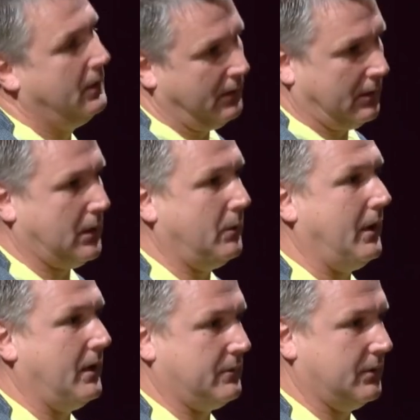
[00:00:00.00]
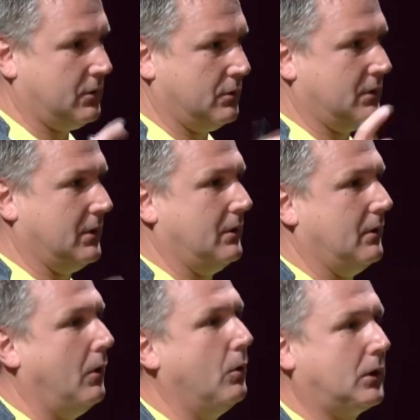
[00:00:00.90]
He will answer to the
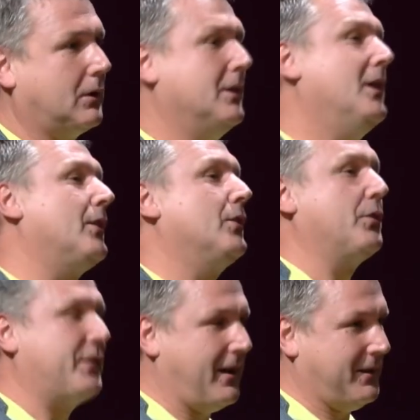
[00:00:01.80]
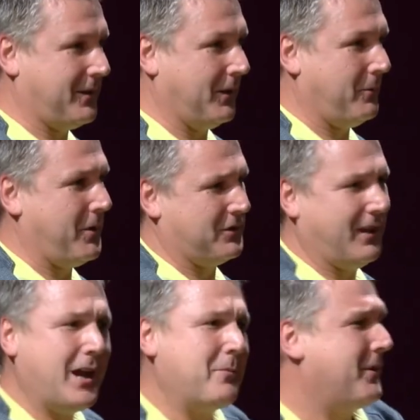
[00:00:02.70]
all non-technical questions.
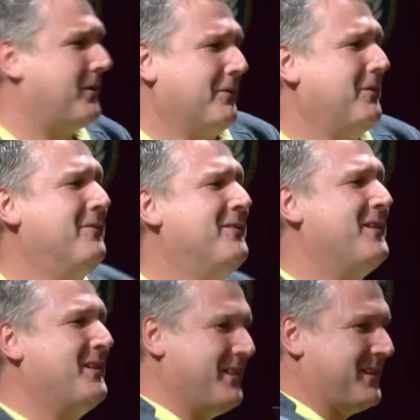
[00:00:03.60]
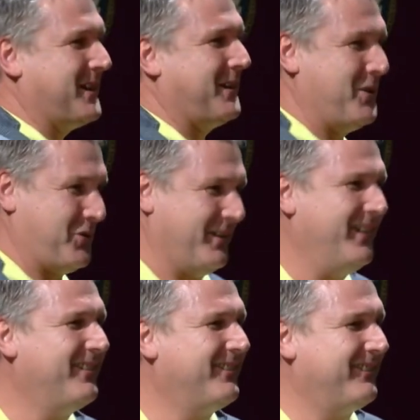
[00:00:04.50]
I'm a technician.
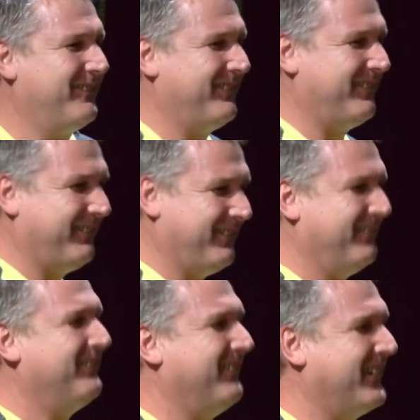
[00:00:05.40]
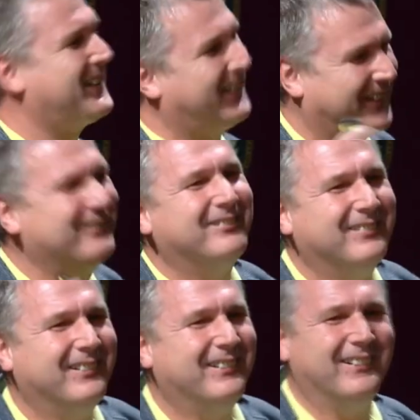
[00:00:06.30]
Okay, thank you very much. So let's
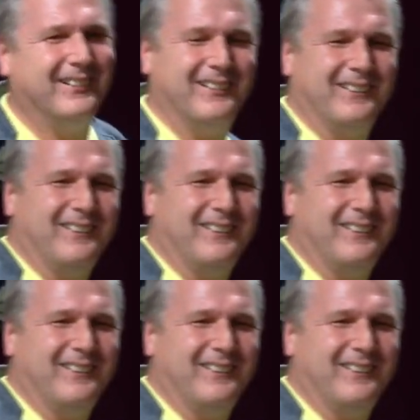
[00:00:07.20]
remember this